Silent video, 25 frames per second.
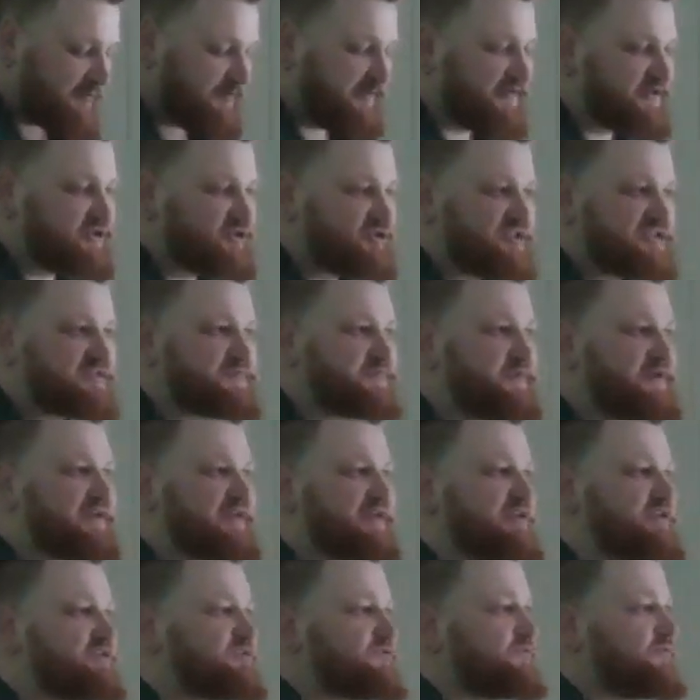But just
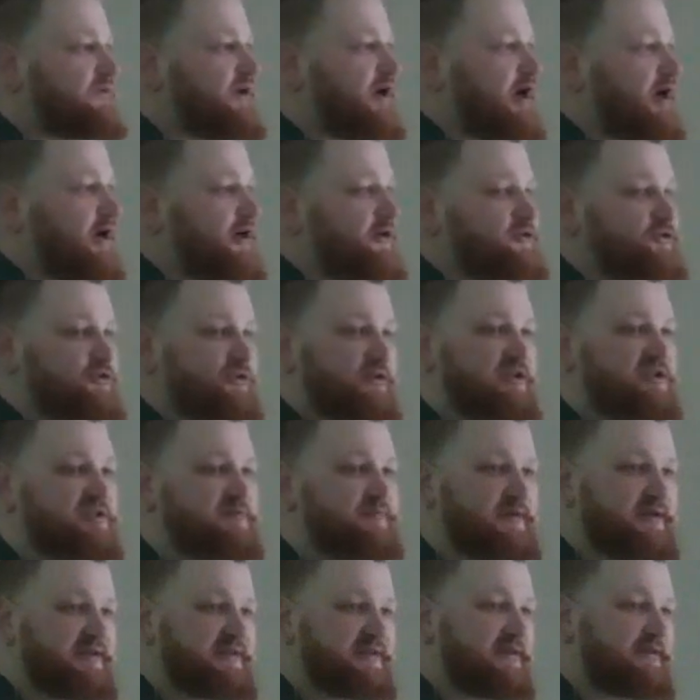because our journey's
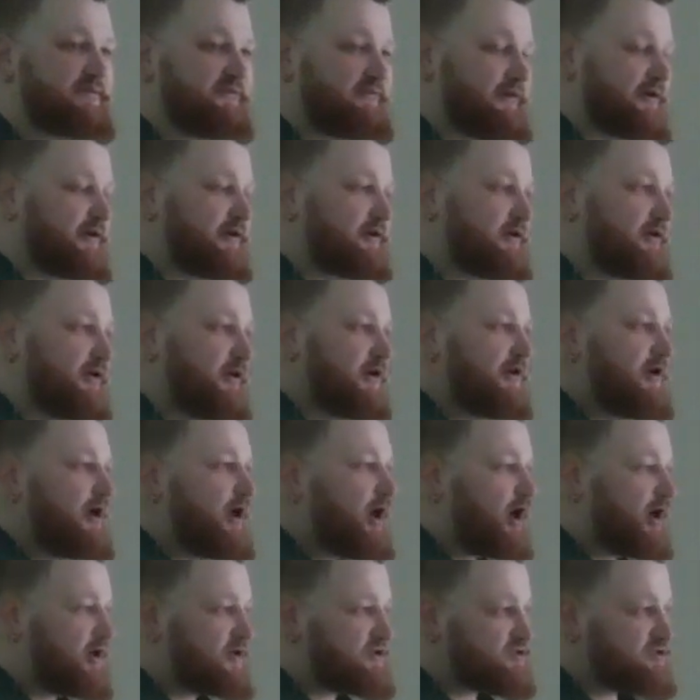been different,
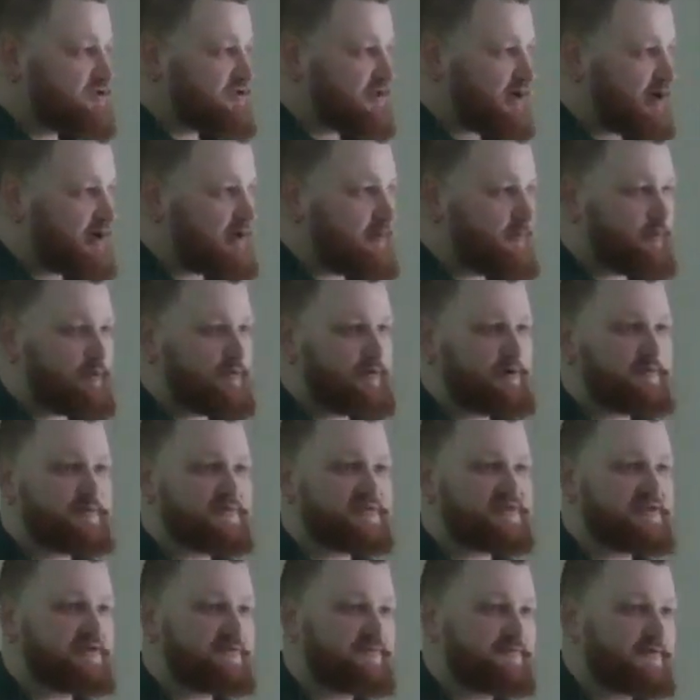our starting point
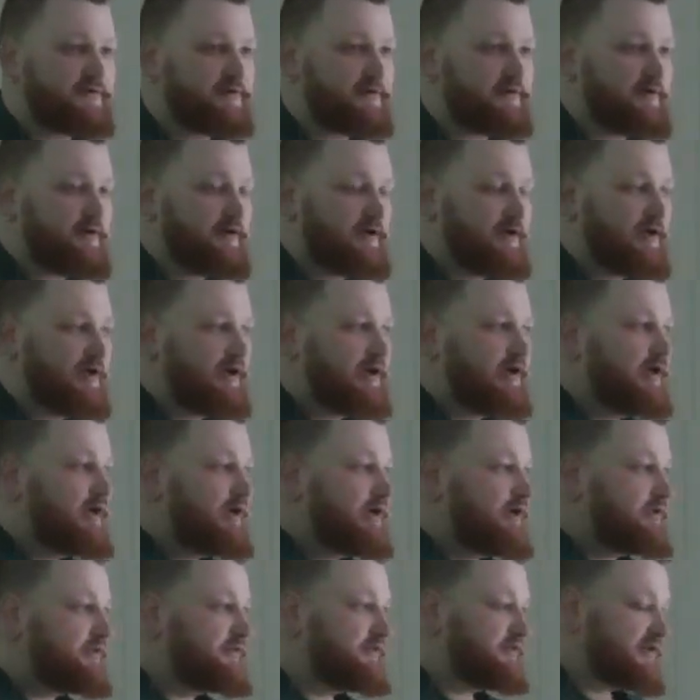was different,
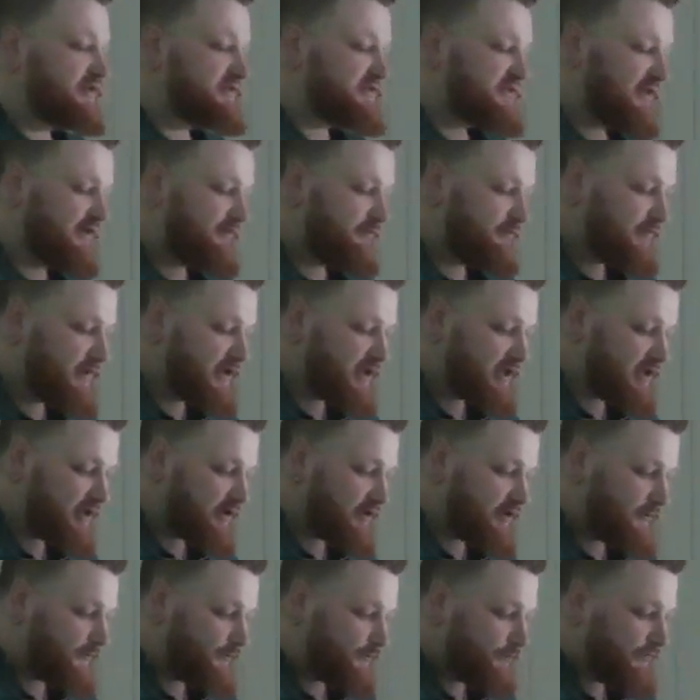doesn't
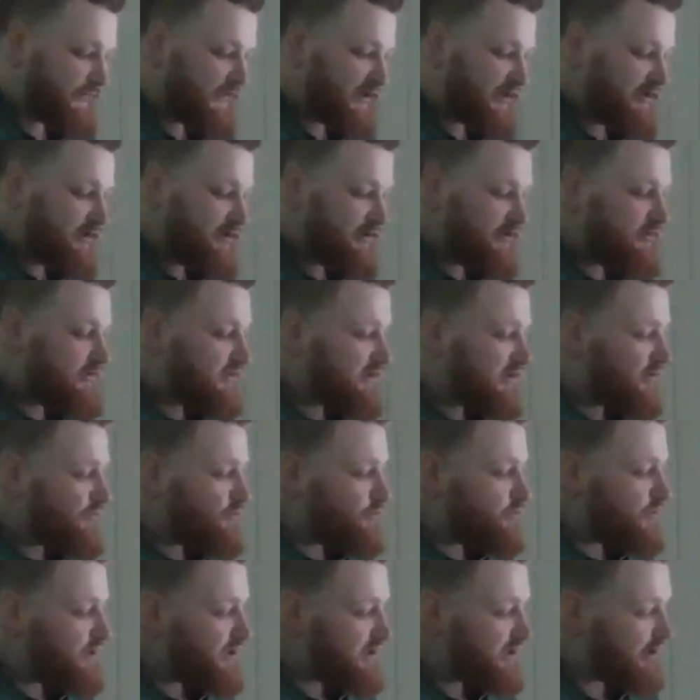mean
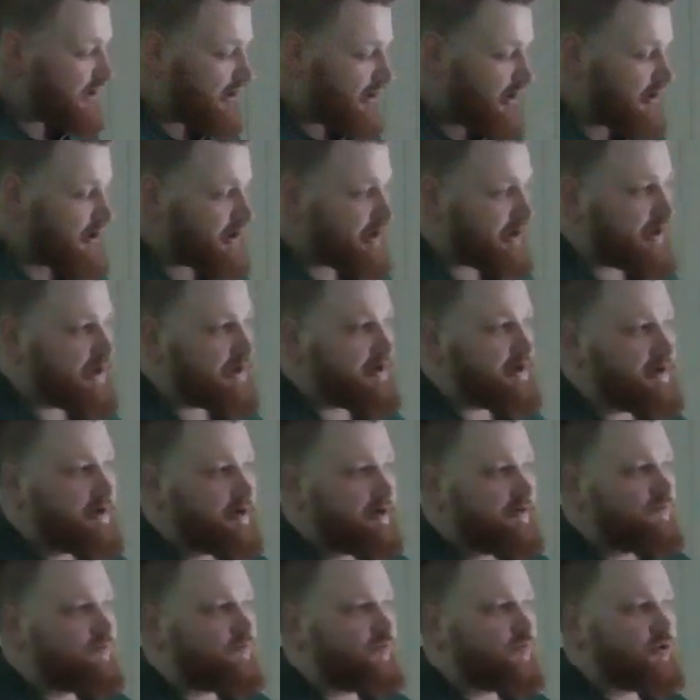that we are
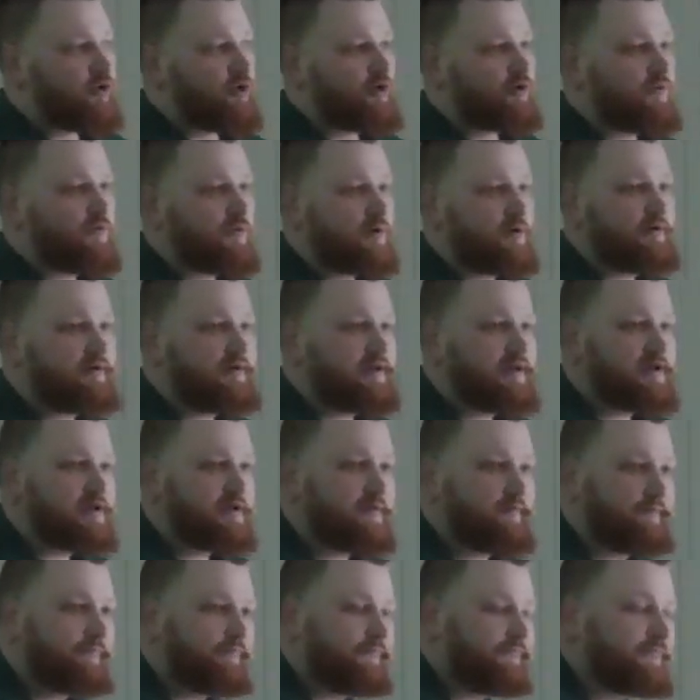more worthy